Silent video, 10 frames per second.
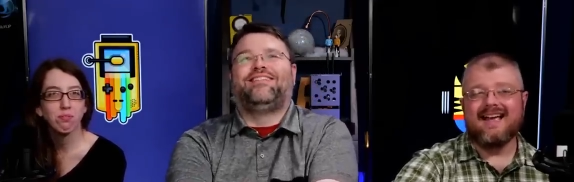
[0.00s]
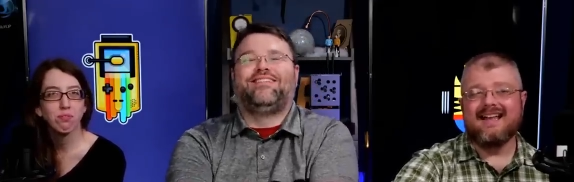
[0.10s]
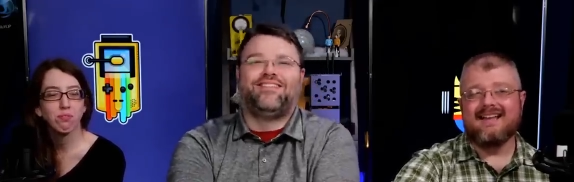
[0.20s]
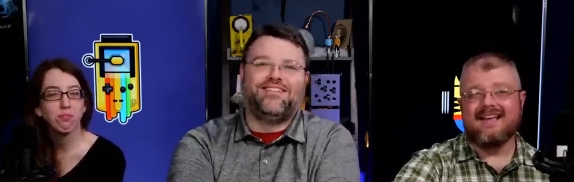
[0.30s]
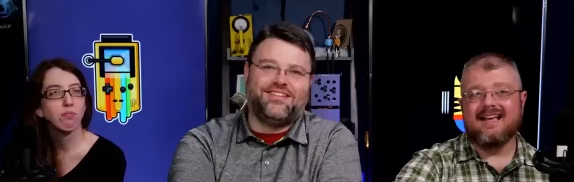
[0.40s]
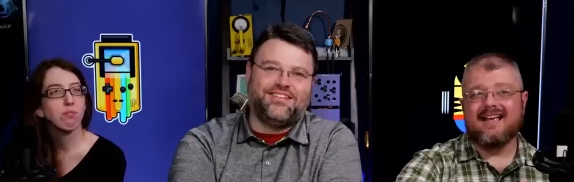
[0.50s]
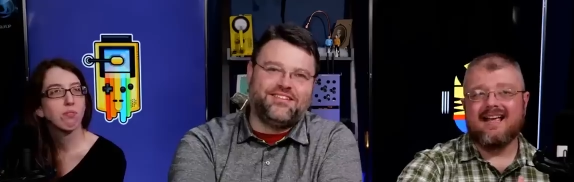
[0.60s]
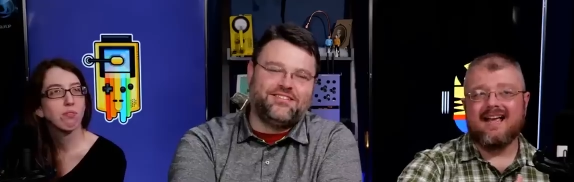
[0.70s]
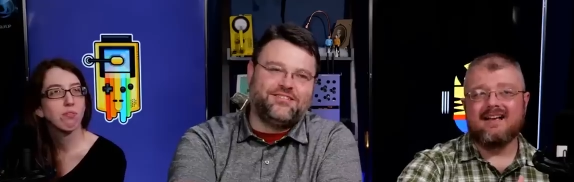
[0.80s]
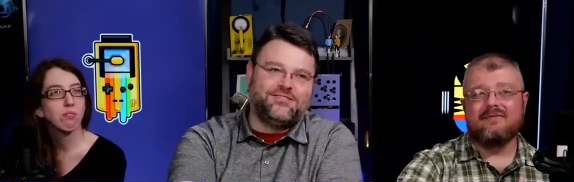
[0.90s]
Speaker 1: and
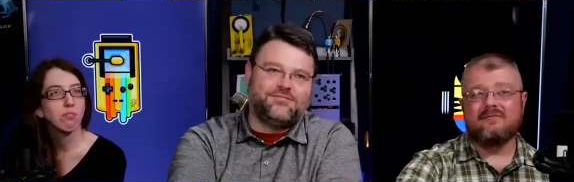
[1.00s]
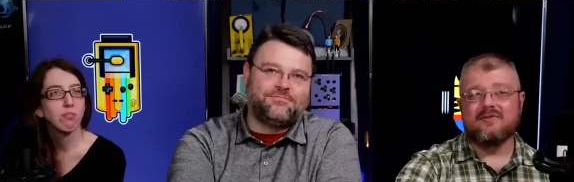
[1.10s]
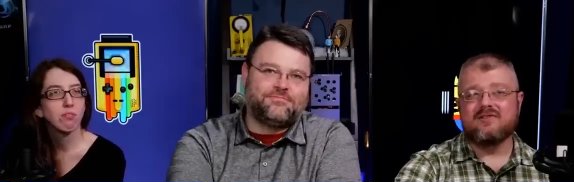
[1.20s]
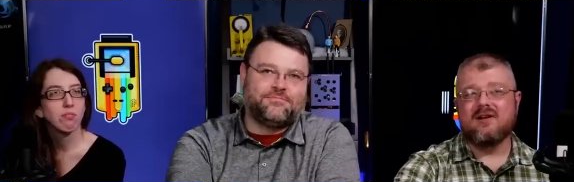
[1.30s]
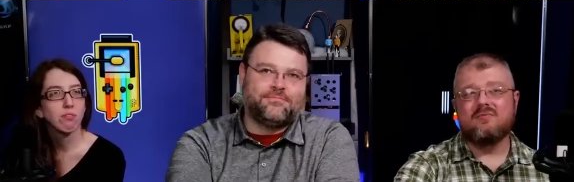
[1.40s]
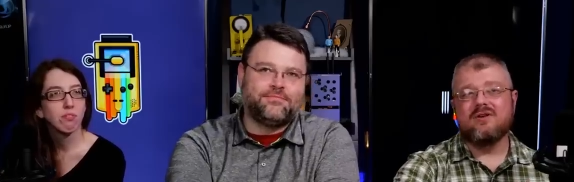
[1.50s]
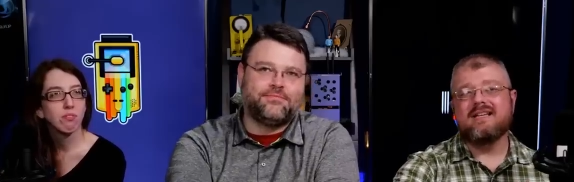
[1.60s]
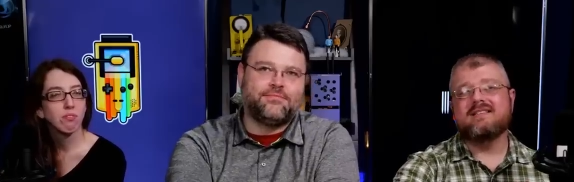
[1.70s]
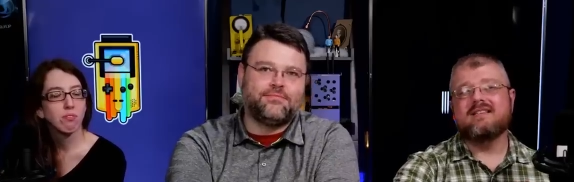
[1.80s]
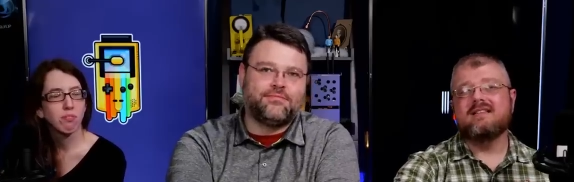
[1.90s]
for some
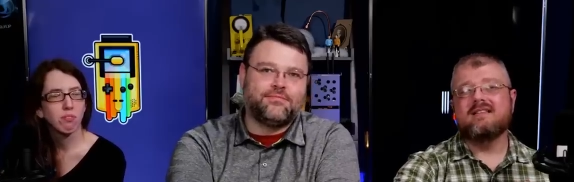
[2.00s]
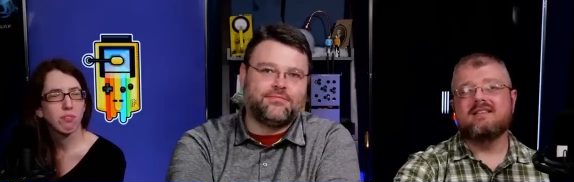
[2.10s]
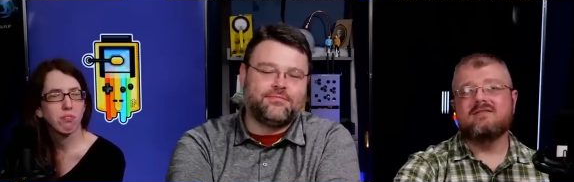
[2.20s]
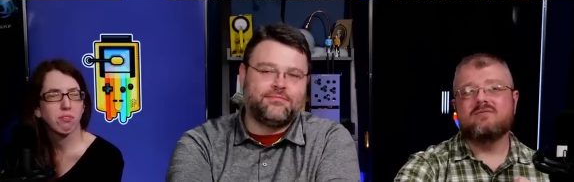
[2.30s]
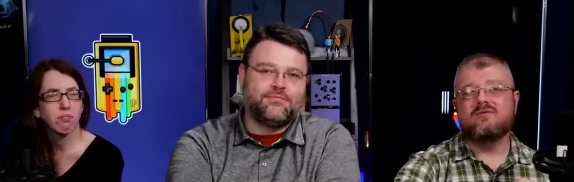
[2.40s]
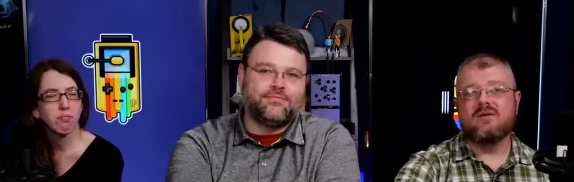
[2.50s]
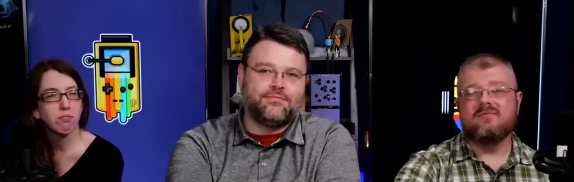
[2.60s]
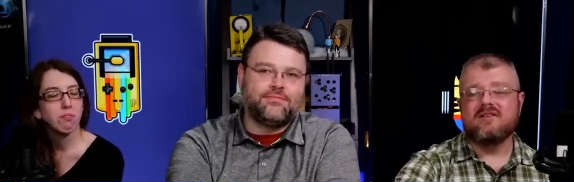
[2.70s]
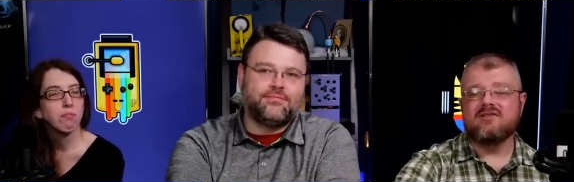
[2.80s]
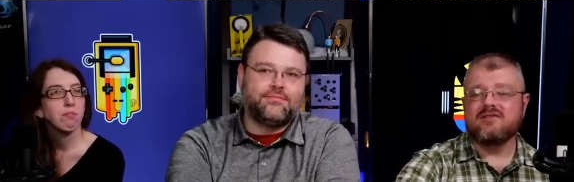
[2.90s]
reason, the,
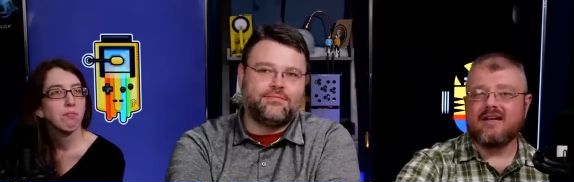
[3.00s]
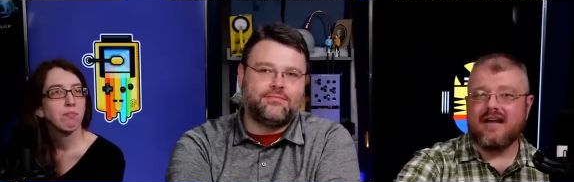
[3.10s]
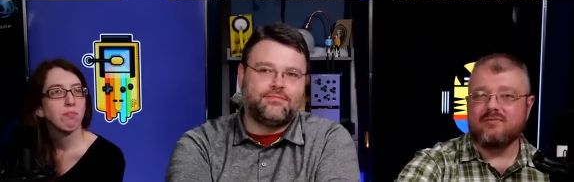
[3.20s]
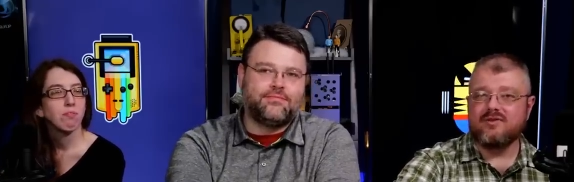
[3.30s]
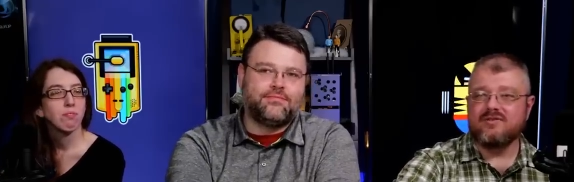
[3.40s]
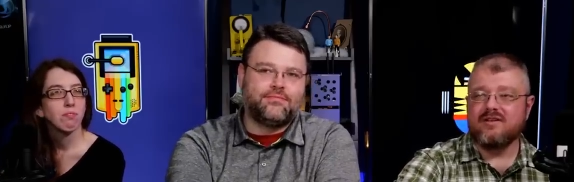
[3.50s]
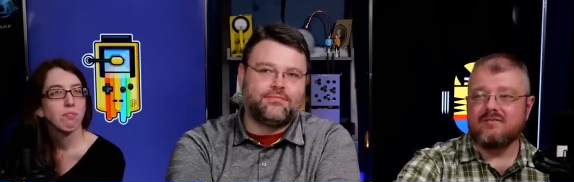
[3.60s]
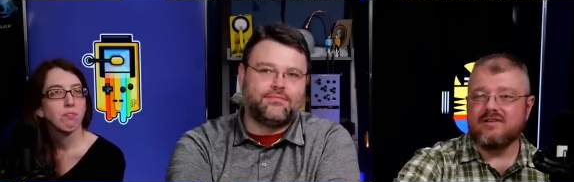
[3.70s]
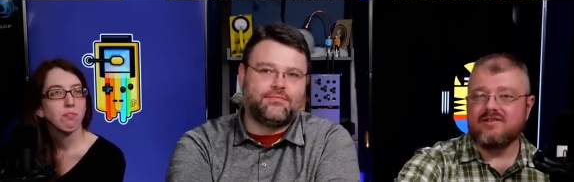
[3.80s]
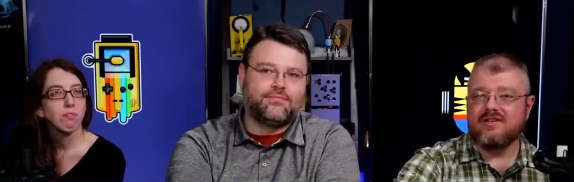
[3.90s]
something just captures the
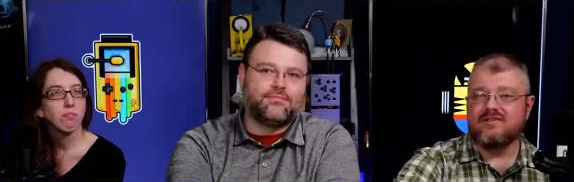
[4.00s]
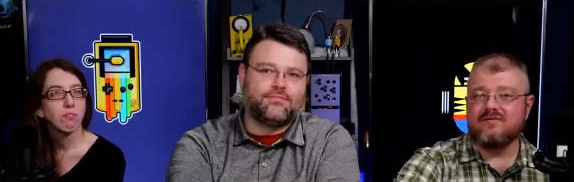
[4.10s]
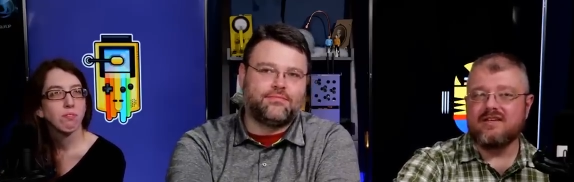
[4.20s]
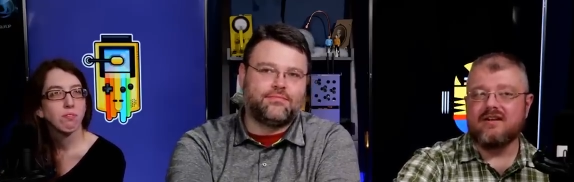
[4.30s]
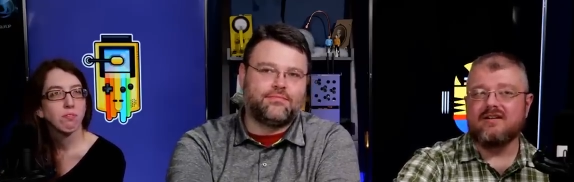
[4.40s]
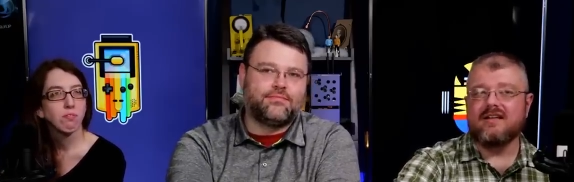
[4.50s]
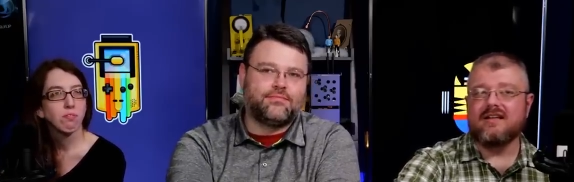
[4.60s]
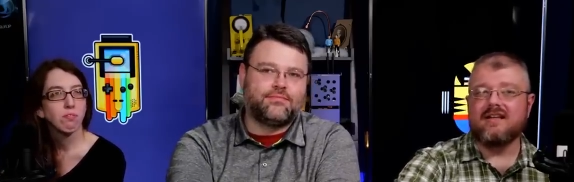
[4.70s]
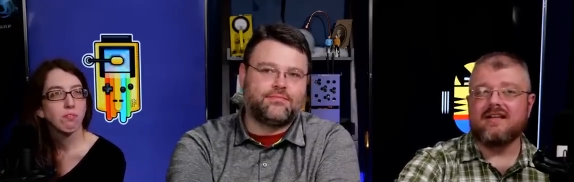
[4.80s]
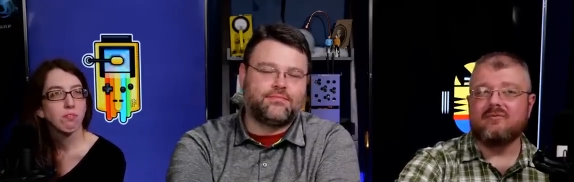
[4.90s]
imagination of the
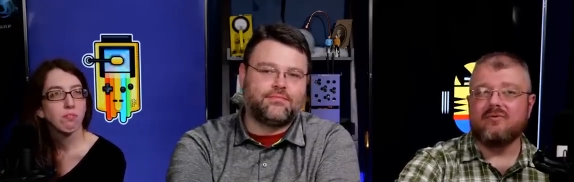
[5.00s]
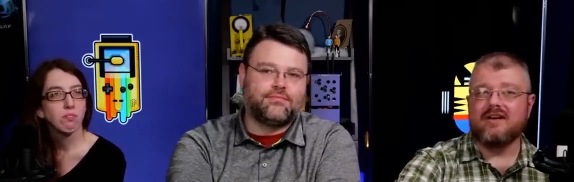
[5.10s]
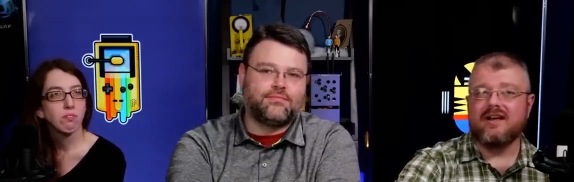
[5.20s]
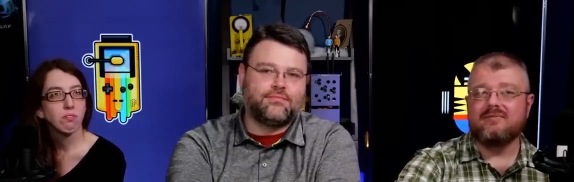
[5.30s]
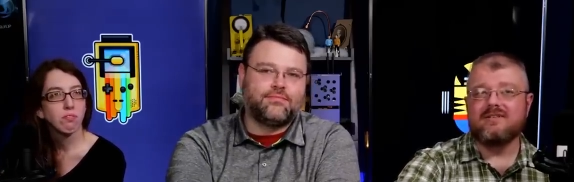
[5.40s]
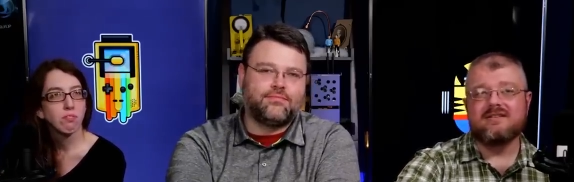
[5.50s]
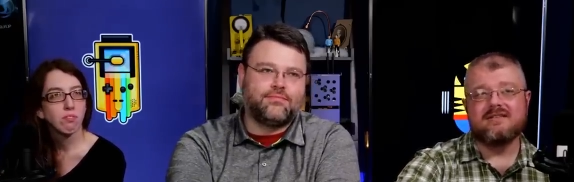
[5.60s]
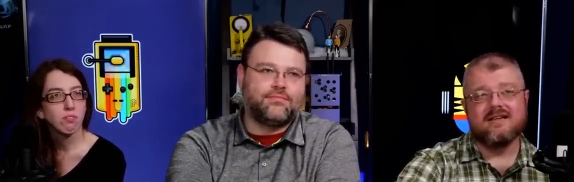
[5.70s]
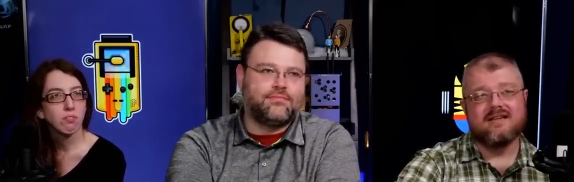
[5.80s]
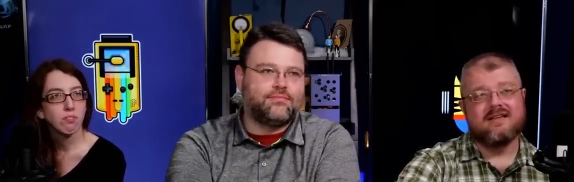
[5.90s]
internet, and what
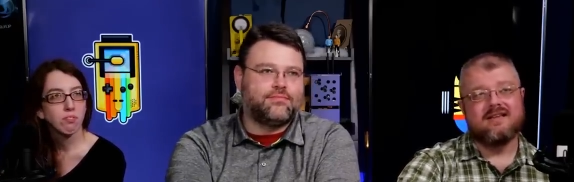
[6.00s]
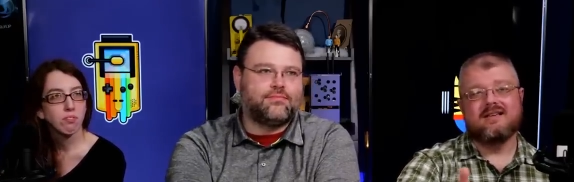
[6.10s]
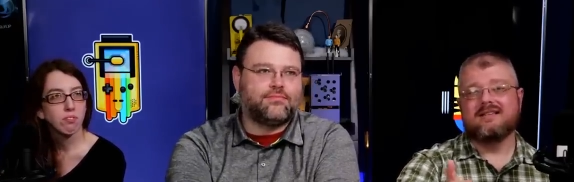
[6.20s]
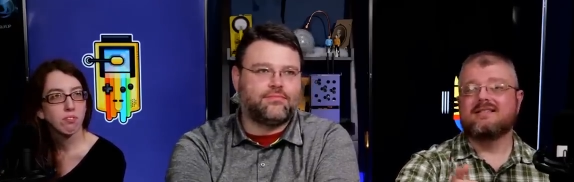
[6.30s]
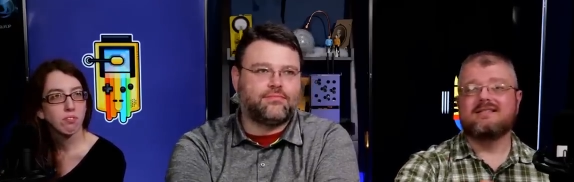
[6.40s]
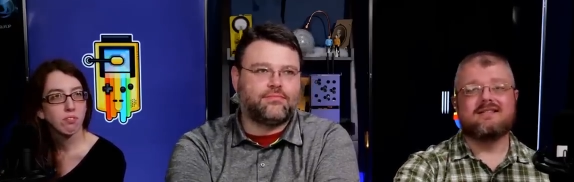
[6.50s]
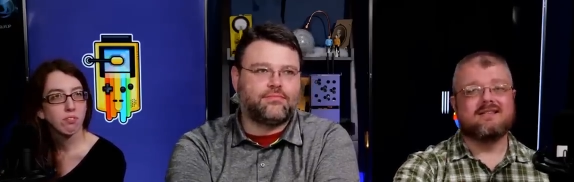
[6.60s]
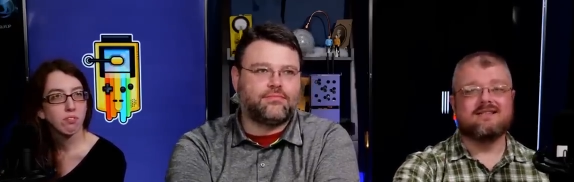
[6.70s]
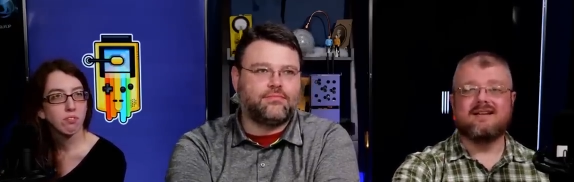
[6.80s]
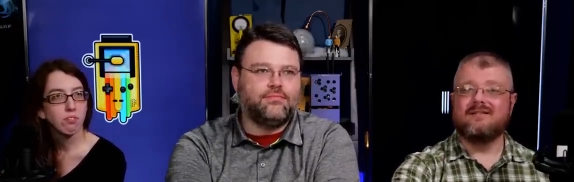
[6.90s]
happens? this